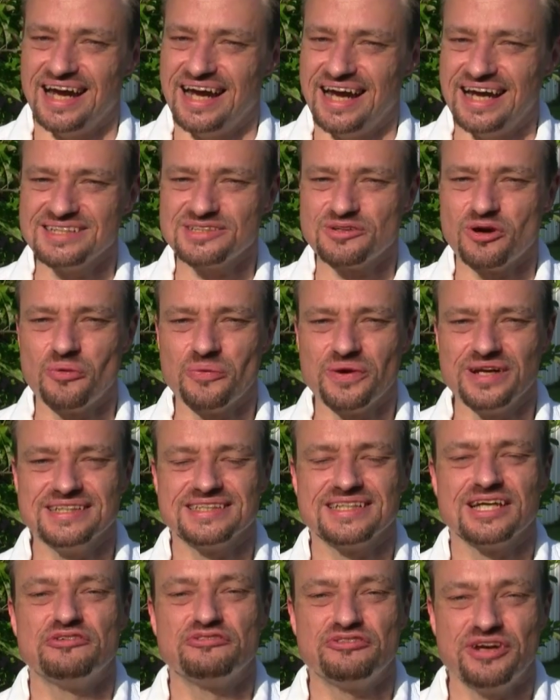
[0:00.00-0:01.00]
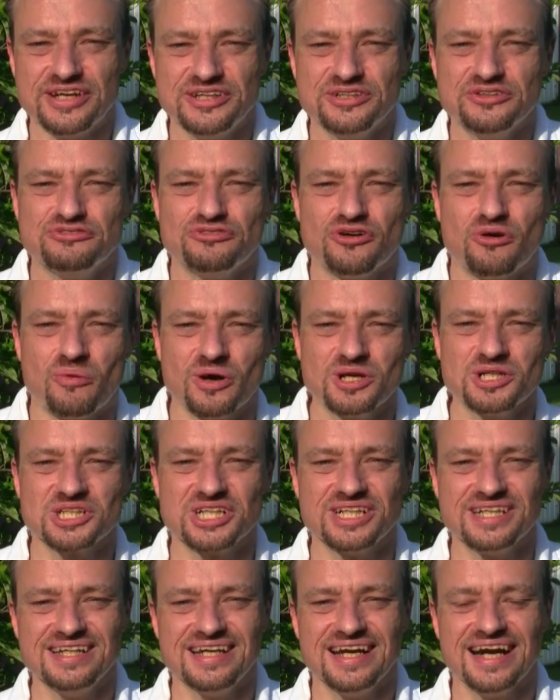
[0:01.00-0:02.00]
As always, thank you for
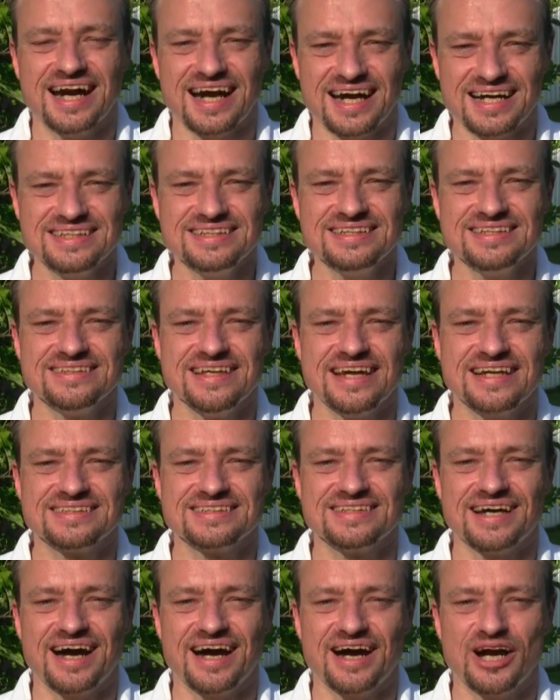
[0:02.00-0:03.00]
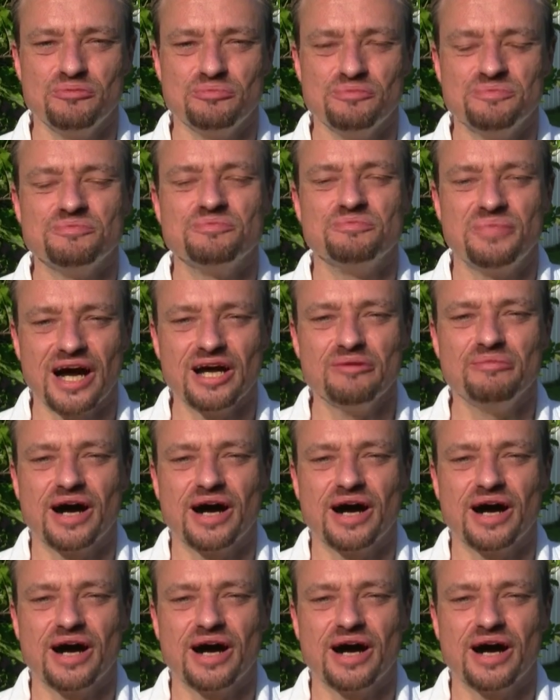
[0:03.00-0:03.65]
watching. Until next time, bye